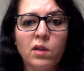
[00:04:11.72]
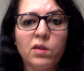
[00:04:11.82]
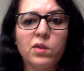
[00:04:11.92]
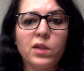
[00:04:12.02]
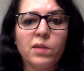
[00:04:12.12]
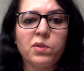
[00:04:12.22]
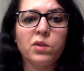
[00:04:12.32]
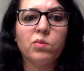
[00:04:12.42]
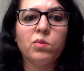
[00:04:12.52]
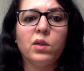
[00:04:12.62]

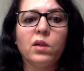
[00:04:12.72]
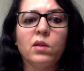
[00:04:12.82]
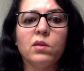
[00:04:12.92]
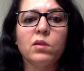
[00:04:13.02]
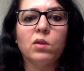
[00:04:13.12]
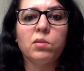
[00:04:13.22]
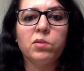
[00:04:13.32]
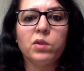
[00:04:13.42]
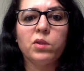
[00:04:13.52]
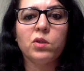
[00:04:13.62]
disruption to the
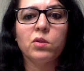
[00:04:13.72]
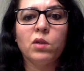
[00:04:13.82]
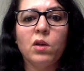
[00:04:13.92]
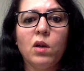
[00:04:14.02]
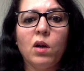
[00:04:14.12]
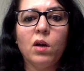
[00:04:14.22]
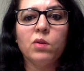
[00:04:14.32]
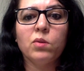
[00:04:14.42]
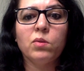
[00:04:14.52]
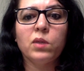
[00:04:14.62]
corporation
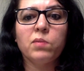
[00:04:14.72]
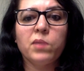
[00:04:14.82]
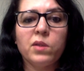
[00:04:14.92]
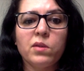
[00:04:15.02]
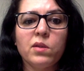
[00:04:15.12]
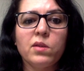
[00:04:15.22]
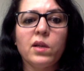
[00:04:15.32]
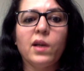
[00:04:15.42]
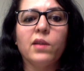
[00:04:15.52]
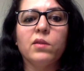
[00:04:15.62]
ongoing business,
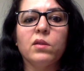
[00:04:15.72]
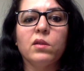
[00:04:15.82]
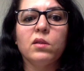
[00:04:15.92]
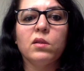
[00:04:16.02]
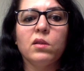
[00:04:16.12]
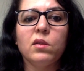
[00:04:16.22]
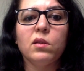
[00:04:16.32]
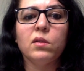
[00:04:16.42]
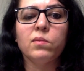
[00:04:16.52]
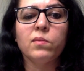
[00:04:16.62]
and
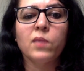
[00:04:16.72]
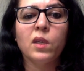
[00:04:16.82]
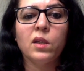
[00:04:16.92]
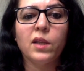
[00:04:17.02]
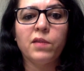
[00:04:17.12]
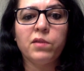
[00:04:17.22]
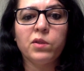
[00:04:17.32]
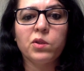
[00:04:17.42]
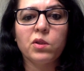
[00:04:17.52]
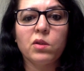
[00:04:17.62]

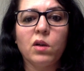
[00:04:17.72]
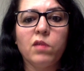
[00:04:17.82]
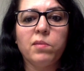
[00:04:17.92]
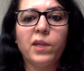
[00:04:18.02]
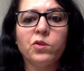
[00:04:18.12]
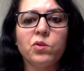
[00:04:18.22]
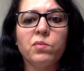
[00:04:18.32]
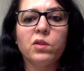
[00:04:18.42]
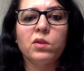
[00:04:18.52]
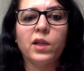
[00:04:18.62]
diversion of
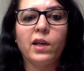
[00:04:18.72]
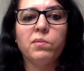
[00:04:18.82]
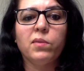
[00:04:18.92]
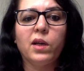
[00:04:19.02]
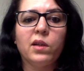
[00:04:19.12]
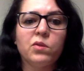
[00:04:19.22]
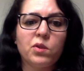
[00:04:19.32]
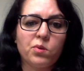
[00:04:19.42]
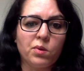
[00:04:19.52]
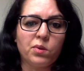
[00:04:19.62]
management time and
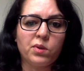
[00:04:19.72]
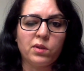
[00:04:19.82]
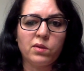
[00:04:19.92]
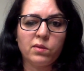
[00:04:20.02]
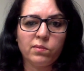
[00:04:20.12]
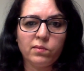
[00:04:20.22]
resources.